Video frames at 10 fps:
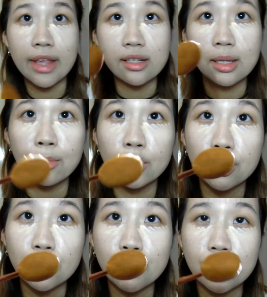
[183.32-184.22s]
Next I'm going to
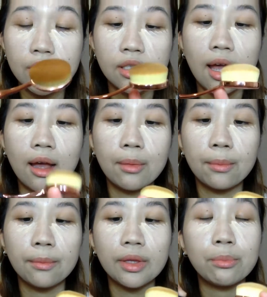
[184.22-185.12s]
use
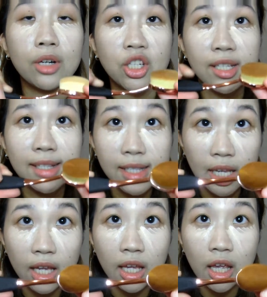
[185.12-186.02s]
the brush
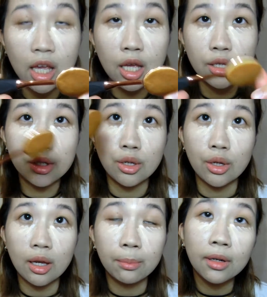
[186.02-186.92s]
C to
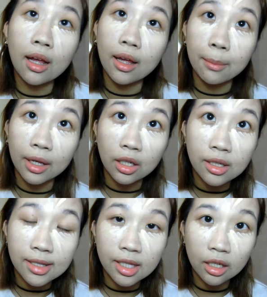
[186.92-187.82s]
apply my
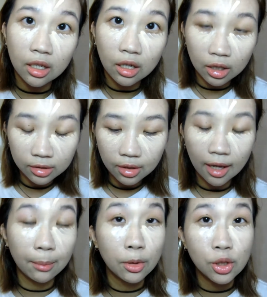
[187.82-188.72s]
concealer on,
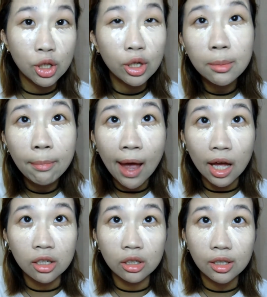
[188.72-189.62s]
and we're just going to
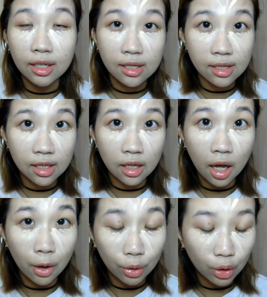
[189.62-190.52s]
pat on and see
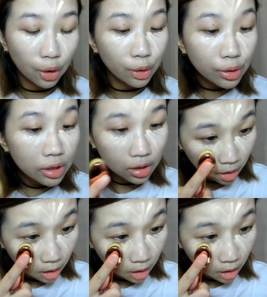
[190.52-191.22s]
how it goes.